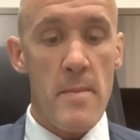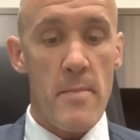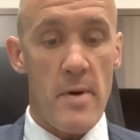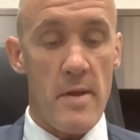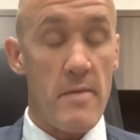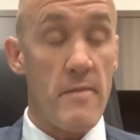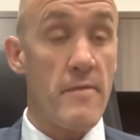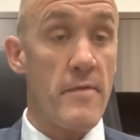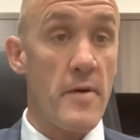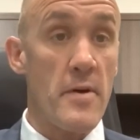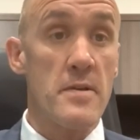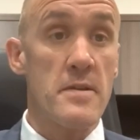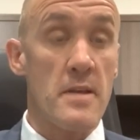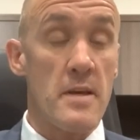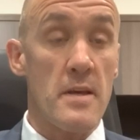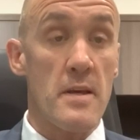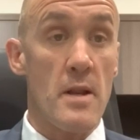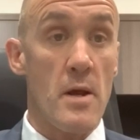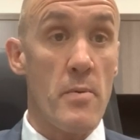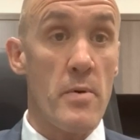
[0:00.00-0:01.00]
But
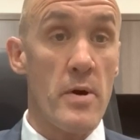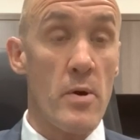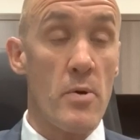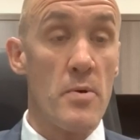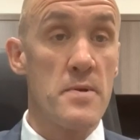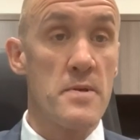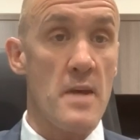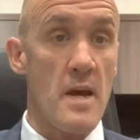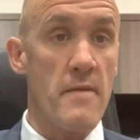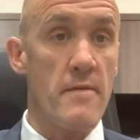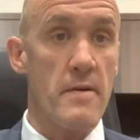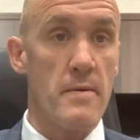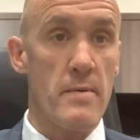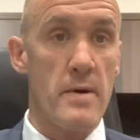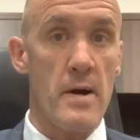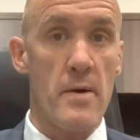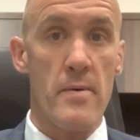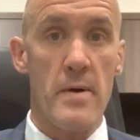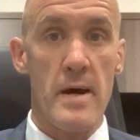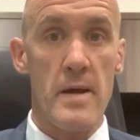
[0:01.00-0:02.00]
firstly, you know, we're all safe and
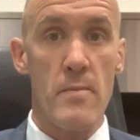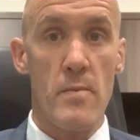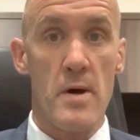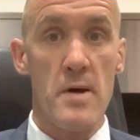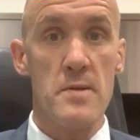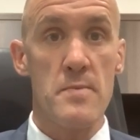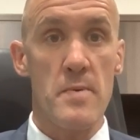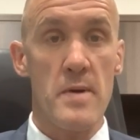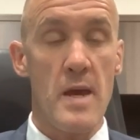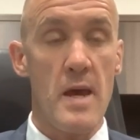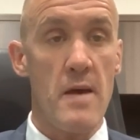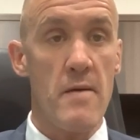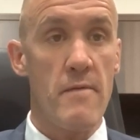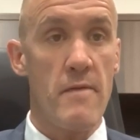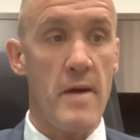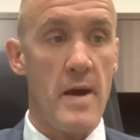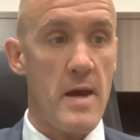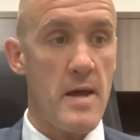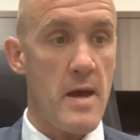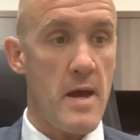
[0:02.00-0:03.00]
well, and whilst we
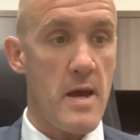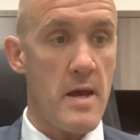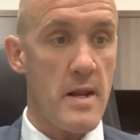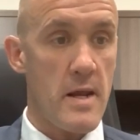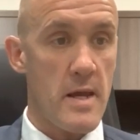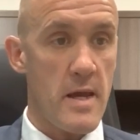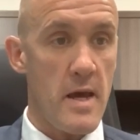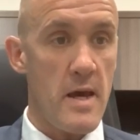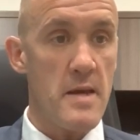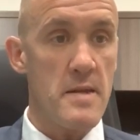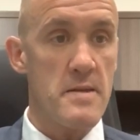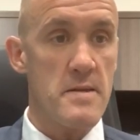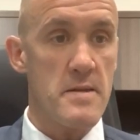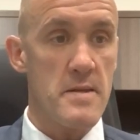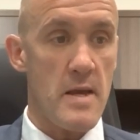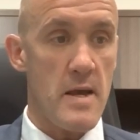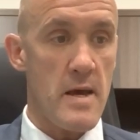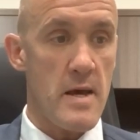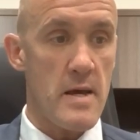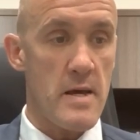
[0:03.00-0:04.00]
have had a
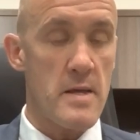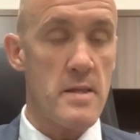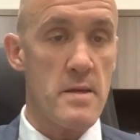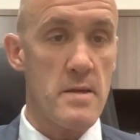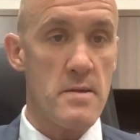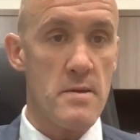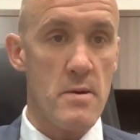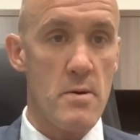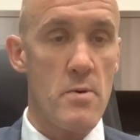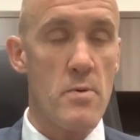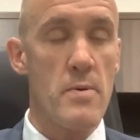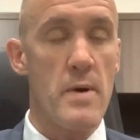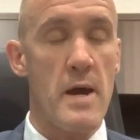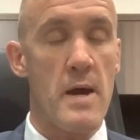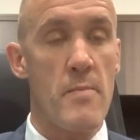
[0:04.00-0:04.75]
case in the school,